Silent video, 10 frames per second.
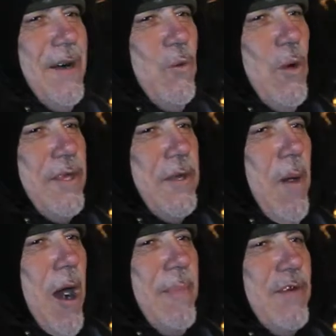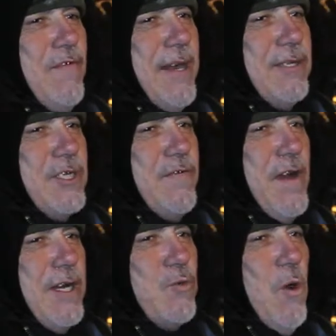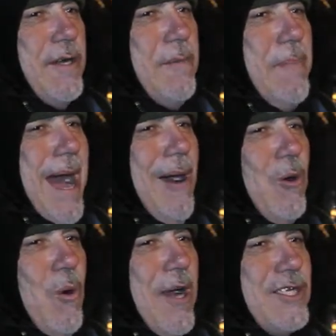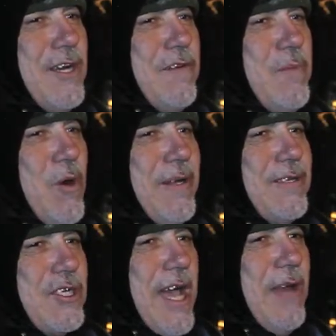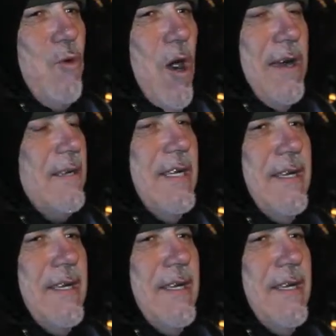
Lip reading: when the Department of Veterans Affairs wanted to power wash every morning the sidewalk.